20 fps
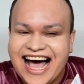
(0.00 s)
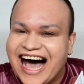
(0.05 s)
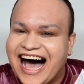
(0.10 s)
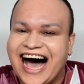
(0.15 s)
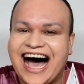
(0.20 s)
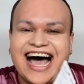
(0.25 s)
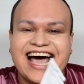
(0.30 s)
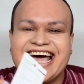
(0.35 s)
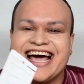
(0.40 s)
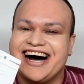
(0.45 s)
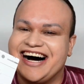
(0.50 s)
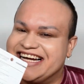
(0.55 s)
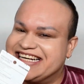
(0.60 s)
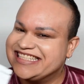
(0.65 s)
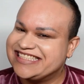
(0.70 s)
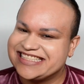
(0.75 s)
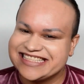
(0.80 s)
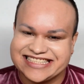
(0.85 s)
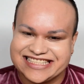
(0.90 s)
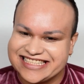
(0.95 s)
I
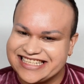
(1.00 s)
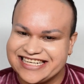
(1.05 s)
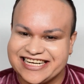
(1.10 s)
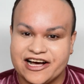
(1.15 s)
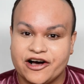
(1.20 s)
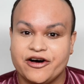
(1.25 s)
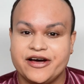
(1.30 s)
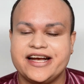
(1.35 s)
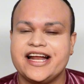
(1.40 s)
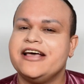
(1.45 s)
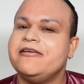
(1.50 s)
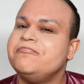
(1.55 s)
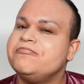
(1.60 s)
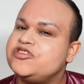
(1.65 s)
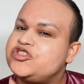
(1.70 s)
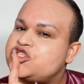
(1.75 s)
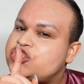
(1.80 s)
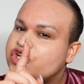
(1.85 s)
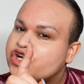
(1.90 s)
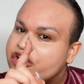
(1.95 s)
honestly didn't know, and I'm
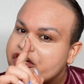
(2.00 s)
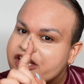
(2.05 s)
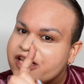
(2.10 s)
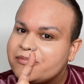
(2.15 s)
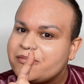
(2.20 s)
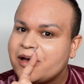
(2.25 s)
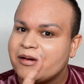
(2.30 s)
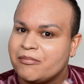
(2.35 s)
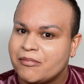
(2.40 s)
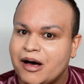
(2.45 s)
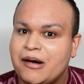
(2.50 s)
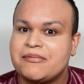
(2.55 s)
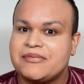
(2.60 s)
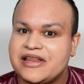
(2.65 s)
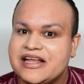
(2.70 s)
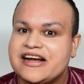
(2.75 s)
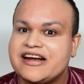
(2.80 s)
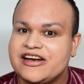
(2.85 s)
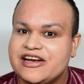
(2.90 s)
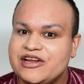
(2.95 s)
sure that my mom
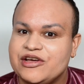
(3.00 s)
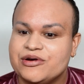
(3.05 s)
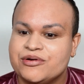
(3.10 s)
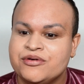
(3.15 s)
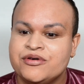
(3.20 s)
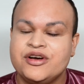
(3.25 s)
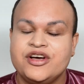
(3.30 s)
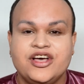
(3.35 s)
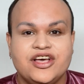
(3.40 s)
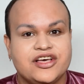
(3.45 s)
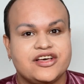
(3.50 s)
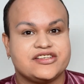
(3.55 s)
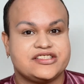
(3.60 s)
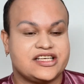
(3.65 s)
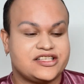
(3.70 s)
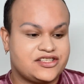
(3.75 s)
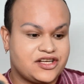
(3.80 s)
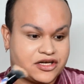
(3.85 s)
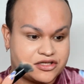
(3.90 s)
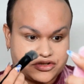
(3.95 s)
didn't know, because
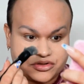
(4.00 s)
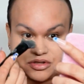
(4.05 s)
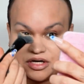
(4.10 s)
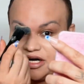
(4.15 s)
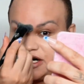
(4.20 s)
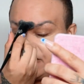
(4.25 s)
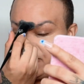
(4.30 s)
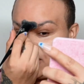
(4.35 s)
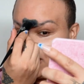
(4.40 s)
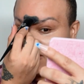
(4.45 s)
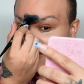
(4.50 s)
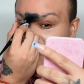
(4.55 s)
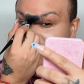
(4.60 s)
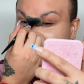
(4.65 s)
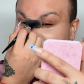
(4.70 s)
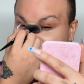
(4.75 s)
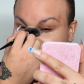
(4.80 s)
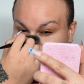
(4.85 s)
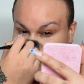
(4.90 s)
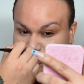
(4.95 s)
I talked to her about it
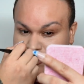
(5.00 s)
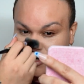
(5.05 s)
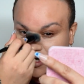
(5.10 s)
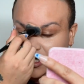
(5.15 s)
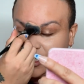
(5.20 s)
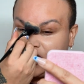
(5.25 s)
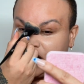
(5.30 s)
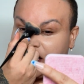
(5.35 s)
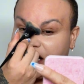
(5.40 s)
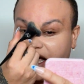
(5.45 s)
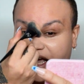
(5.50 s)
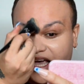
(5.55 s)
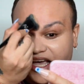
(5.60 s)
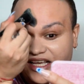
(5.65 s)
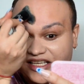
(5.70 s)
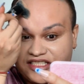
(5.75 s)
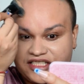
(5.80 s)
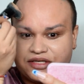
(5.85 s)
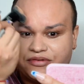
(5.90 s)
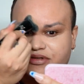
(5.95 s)
this morning,
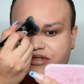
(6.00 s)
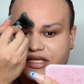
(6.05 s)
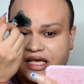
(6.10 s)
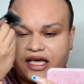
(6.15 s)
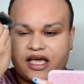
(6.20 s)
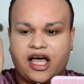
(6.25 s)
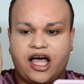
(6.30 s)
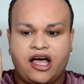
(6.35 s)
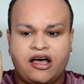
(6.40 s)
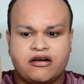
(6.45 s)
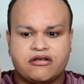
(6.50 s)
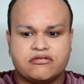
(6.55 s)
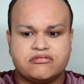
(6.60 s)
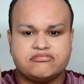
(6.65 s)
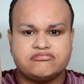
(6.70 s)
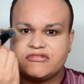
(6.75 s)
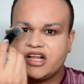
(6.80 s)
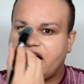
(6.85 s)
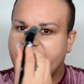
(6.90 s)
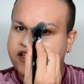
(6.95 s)
and she was like, oh,
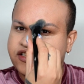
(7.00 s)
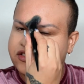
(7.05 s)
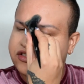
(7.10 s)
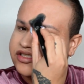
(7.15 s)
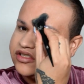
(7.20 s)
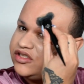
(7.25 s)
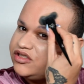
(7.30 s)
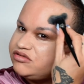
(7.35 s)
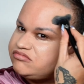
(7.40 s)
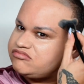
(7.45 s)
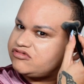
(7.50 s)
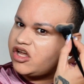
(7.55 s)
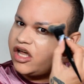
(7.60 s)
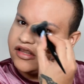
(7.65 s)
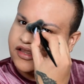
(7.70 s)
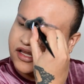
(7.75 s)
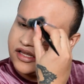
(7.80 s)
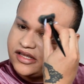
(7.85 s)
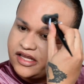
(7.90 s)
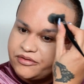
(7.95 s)
I just
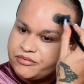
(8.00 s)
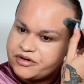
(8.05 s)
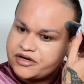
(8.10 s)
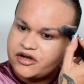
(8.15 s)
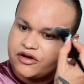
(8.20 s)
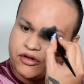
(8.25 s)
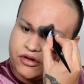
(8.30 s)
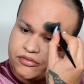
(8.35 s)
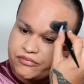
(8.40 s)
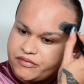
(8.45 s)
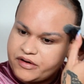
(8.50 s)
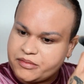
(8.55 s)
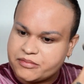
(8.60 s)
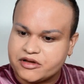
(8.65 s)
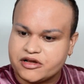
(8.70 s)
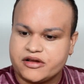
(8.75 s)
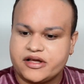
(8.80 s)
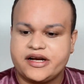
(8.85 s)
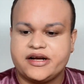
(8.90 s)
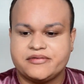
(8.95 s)
thought that they were called
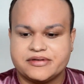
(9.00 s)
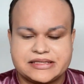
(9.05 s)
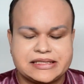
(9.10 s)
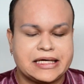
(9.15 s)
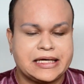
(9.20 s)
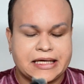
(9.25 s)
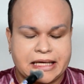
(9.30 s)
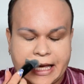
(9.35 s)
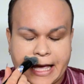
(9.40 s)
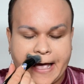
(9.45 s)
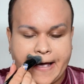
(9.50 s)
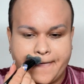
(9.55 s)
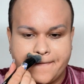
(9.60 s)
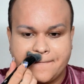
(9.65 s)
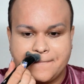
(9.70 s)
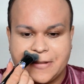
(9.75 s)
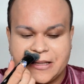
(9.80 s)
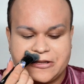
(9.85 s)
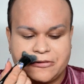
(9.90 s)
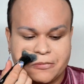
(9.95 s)
Rimmel, and I was like, yeah,
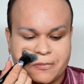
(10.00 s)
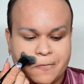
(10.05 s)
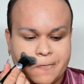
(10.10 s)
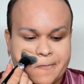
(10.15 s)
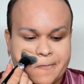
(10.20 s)
me too.